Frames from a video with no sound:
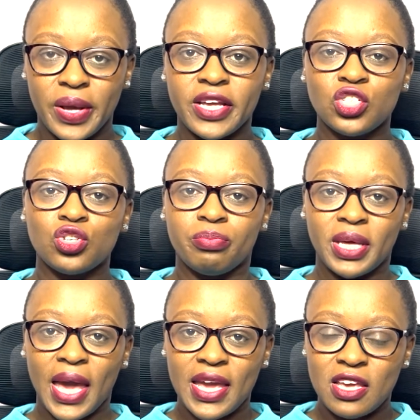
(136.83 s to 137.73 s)
and you'll
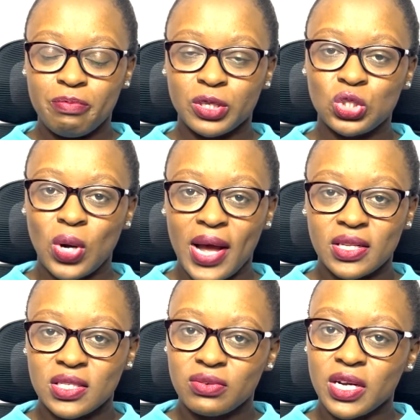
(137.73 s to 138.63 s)
be able to
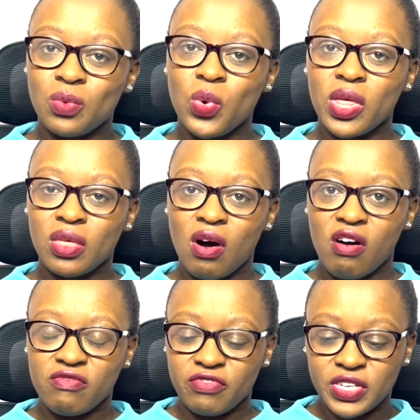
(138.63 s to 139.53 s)
answer it with
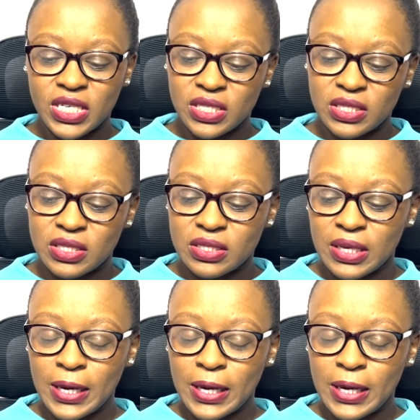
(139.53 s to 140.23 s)
confidence.